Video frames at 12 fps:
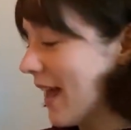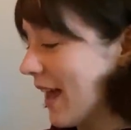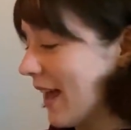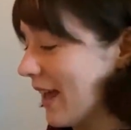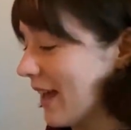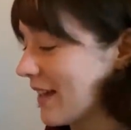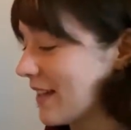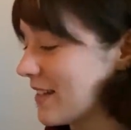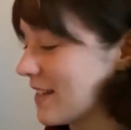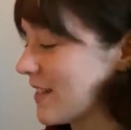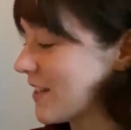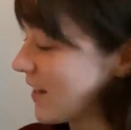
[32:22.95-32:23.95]

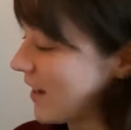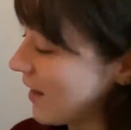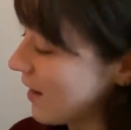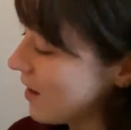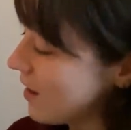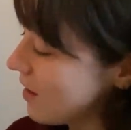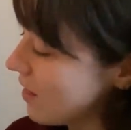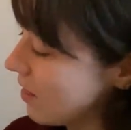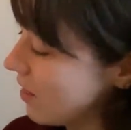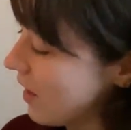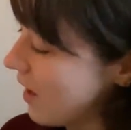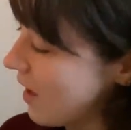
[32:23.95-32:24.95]
And uh,
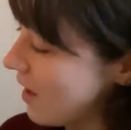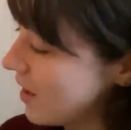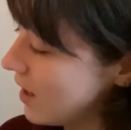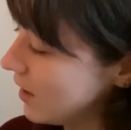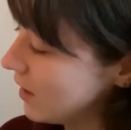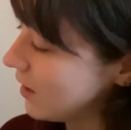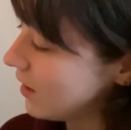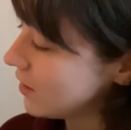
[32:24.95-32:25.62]
then